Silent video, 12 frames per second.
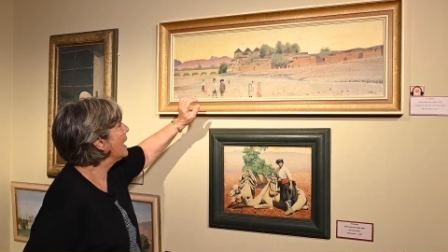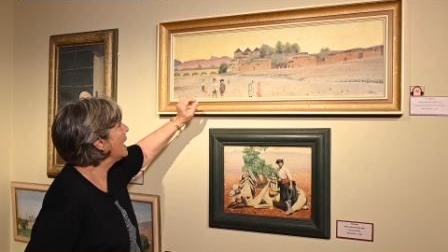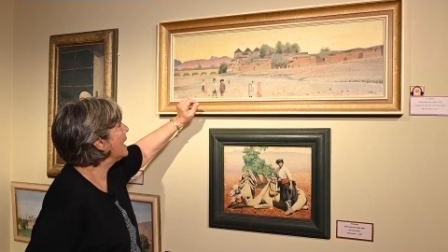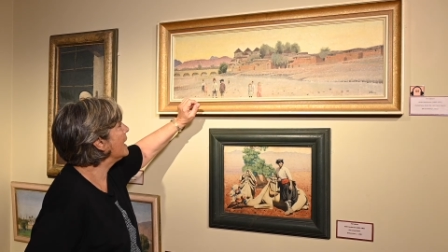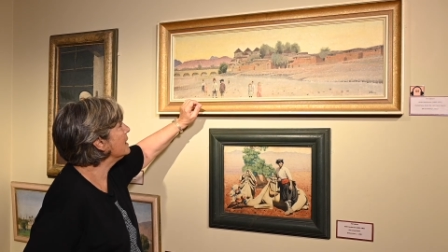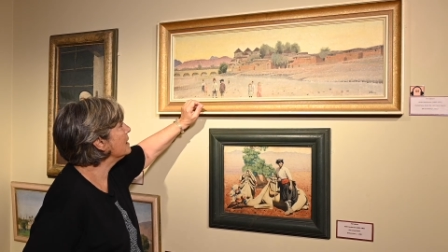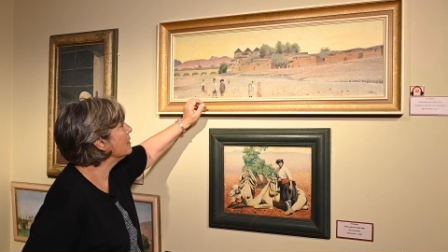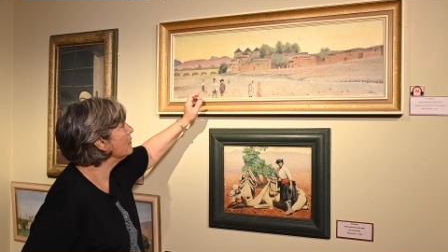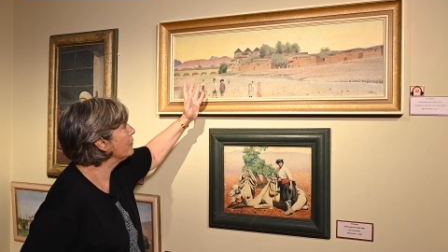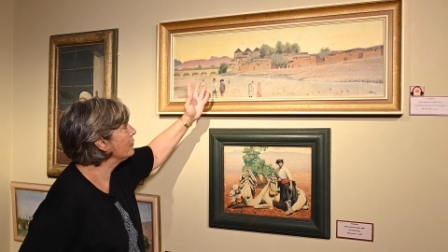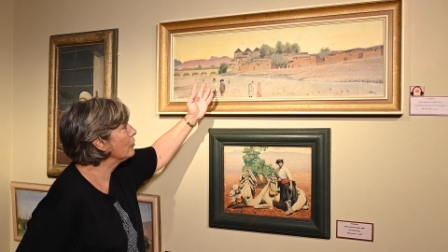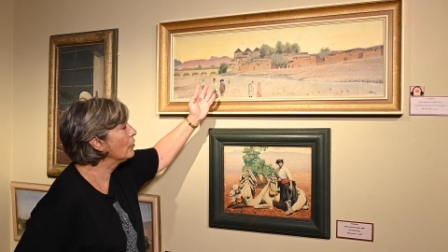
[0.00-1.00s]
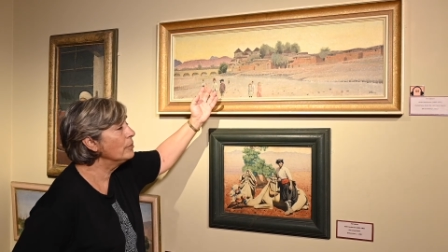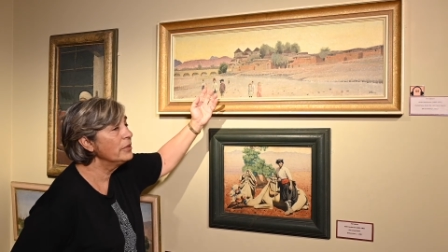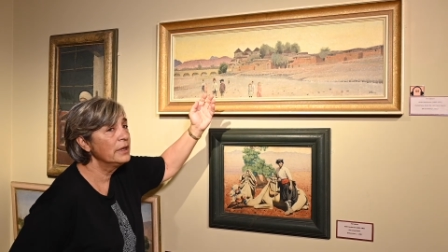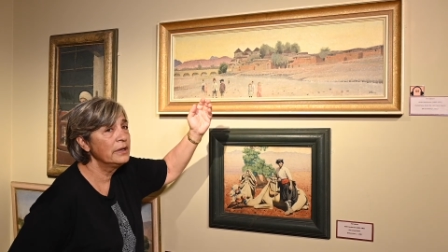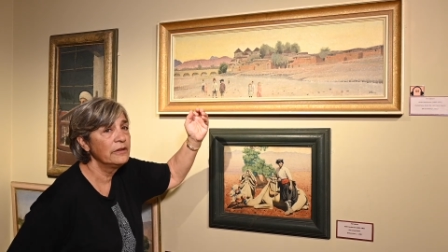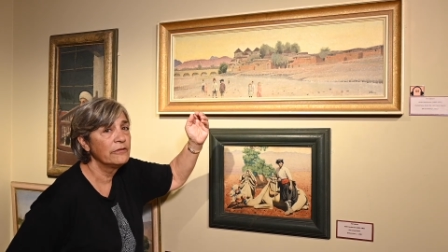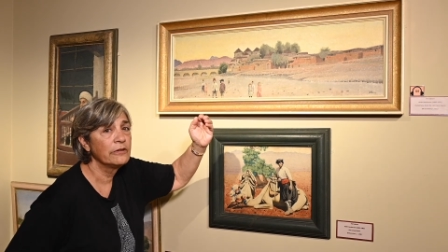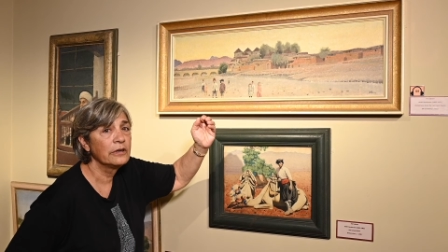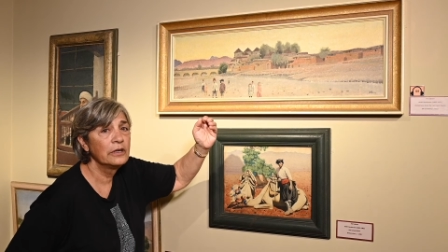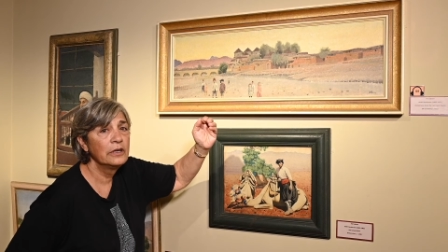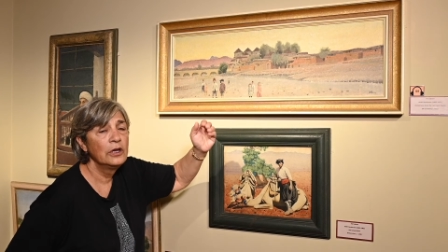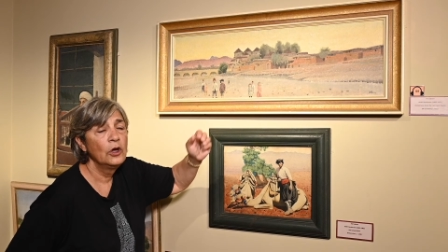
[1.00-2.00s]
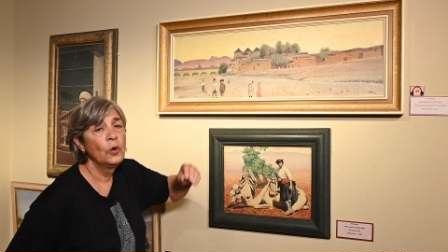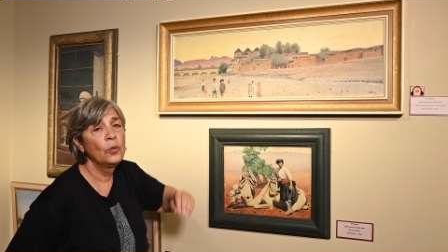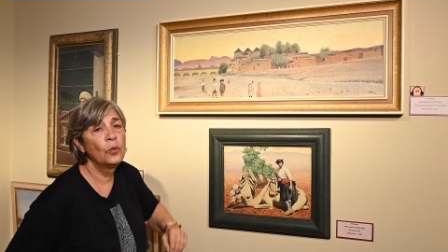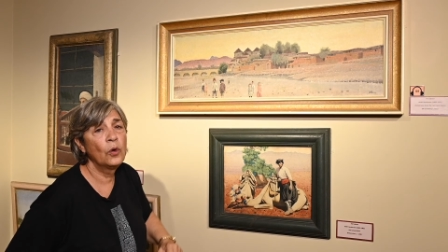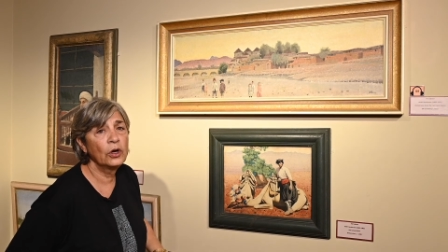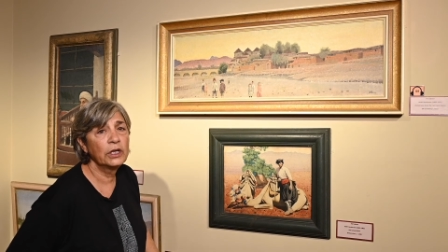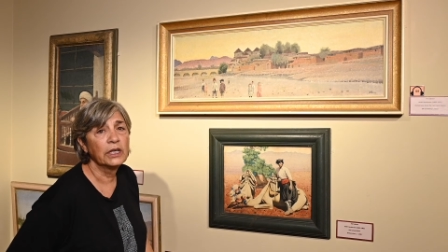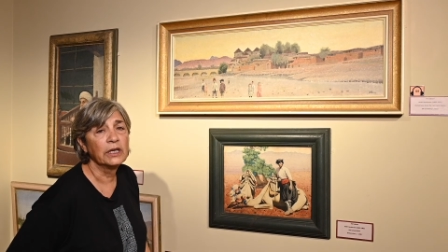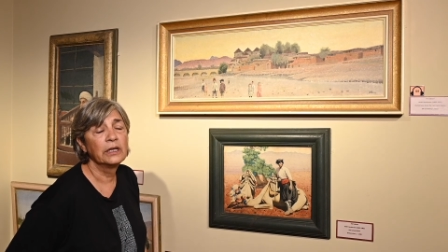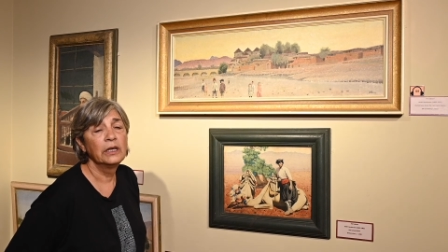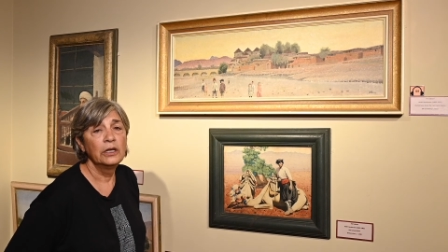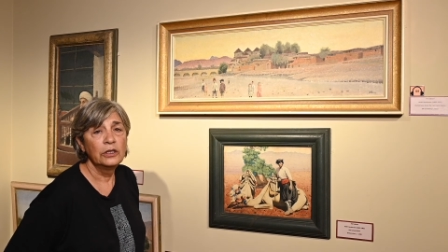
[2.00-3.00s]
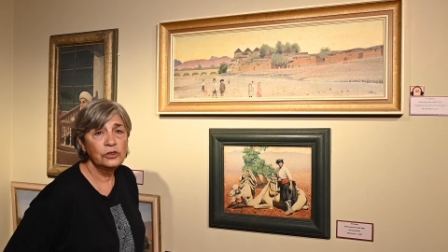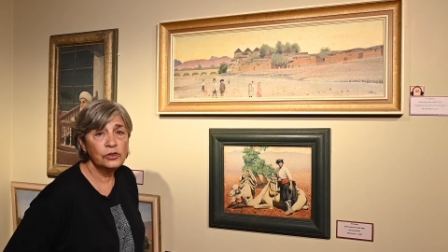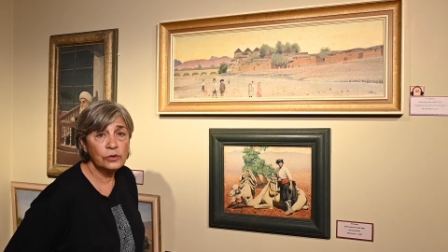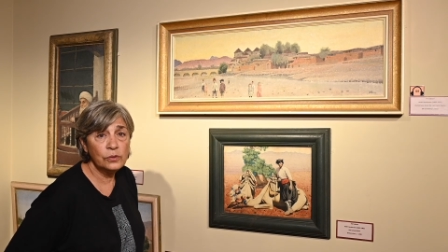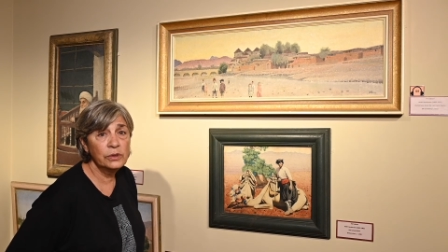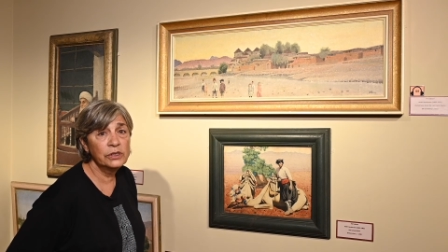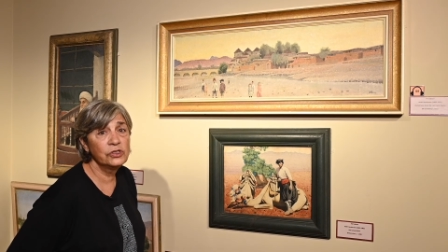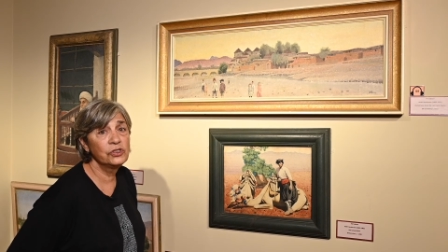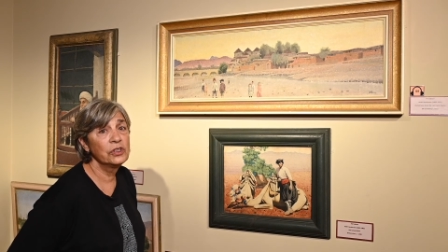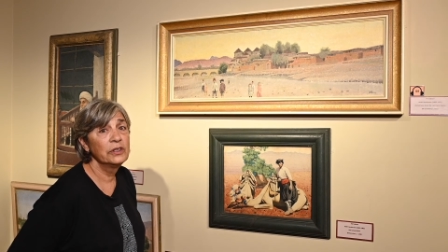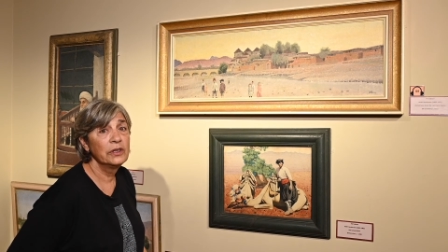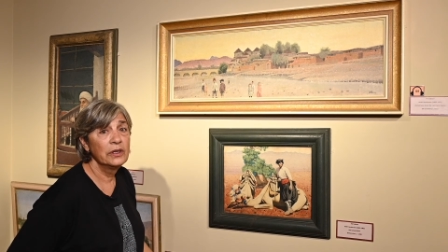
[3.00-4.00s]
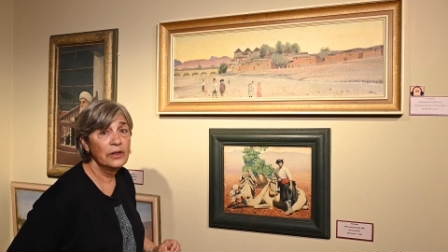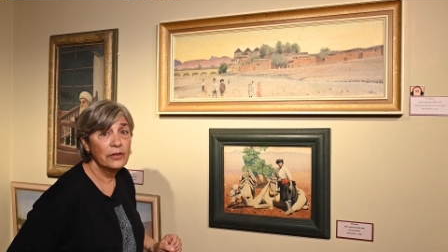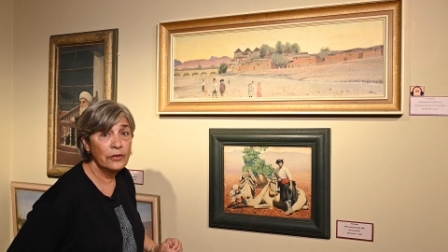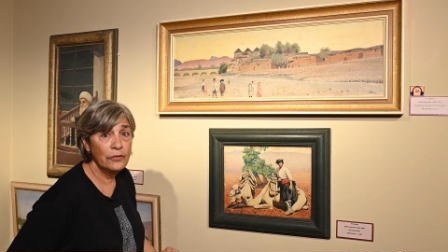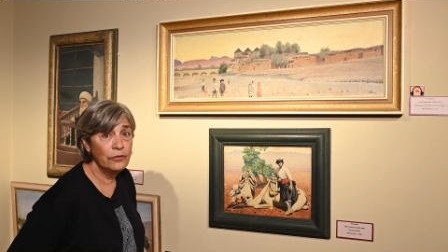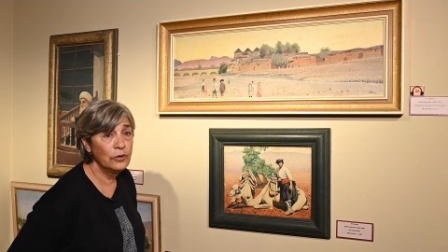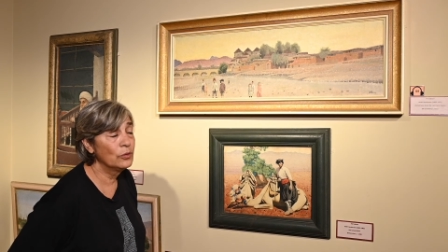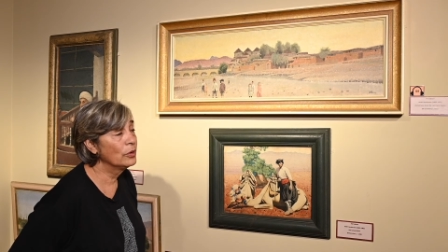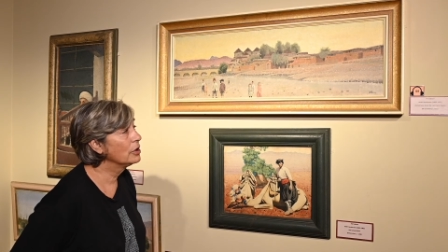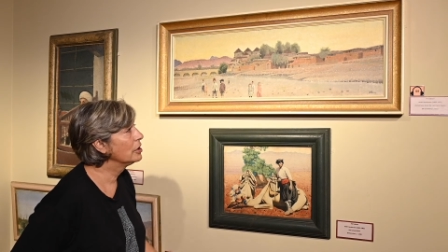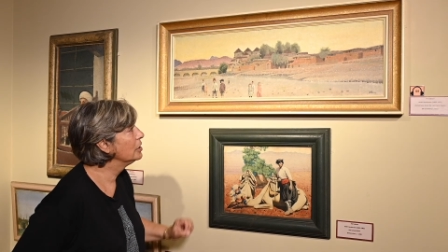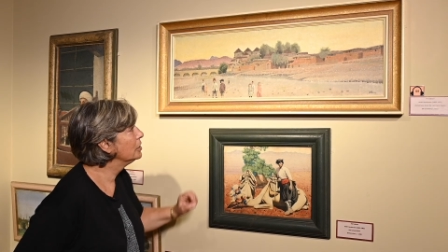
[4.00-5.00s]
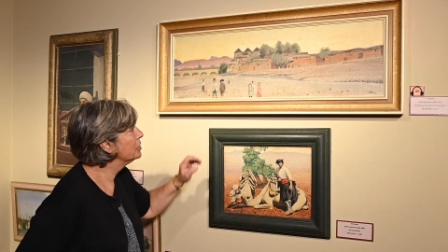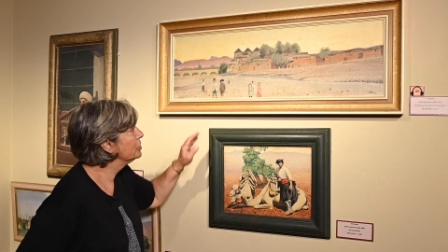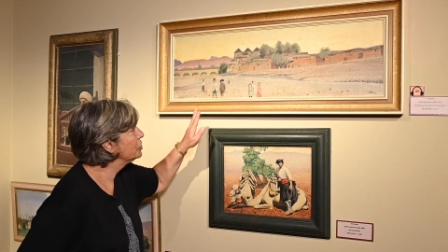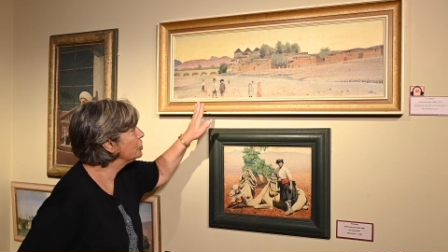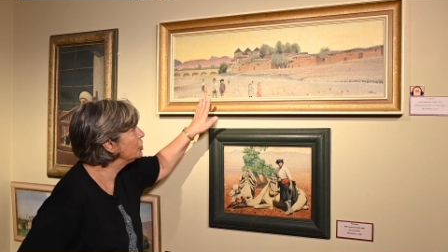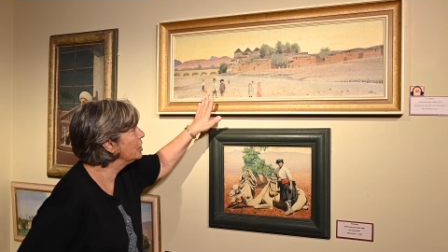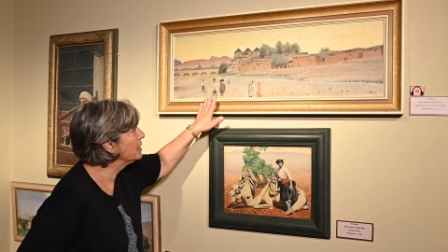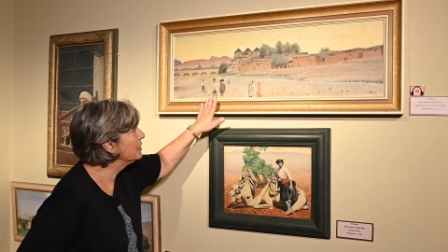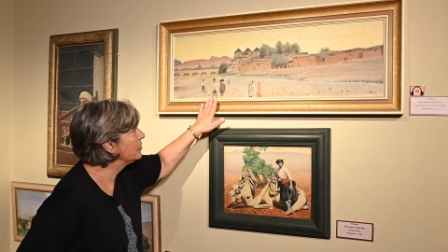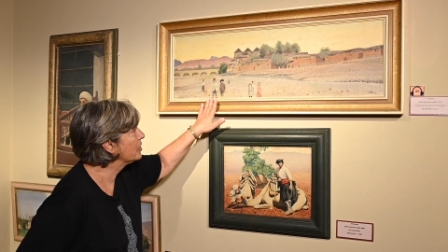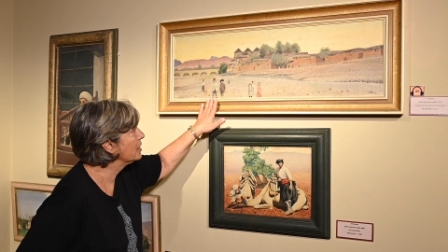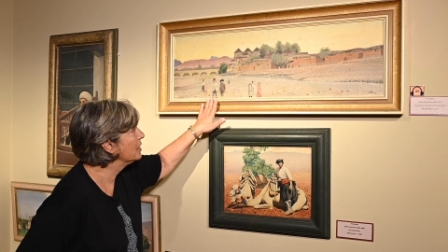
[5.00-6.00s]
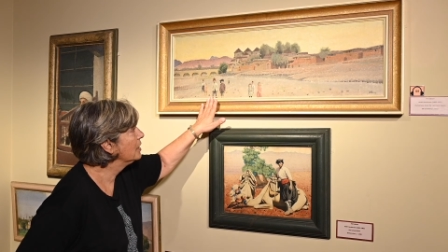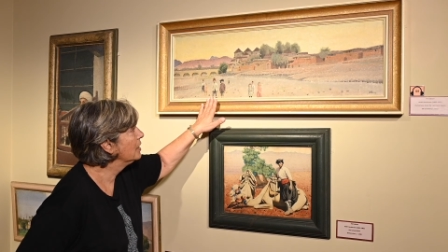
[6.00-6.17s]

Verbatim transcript: and from the river walking towards the viewer, children,